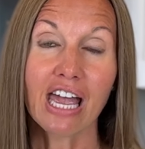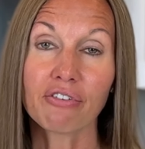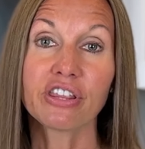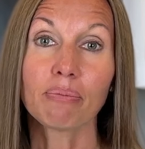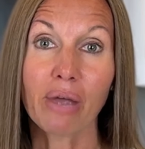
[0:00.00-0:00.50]

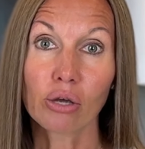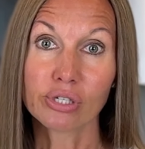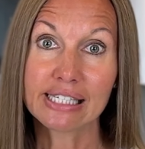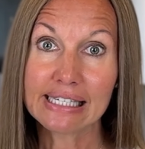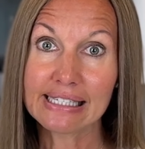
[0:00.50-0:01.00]
Everything Bagel
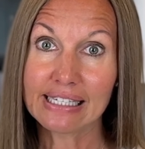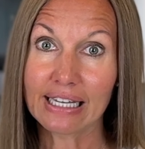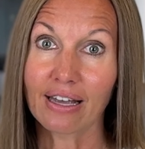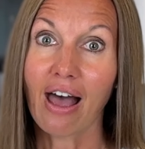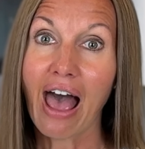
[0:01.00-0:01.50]

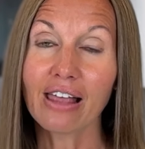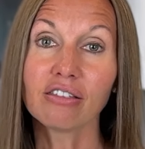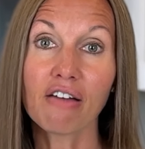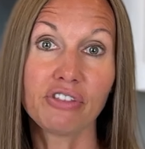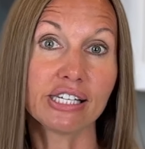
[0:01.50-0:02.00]
seasoning. I
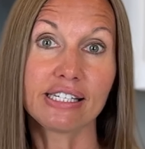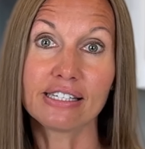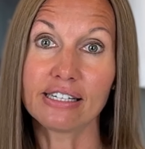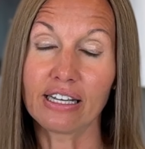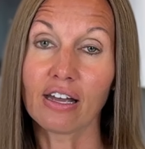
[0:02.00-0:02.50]
love this
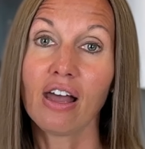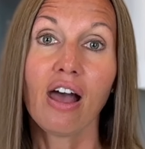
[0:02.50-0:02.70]
seasoning.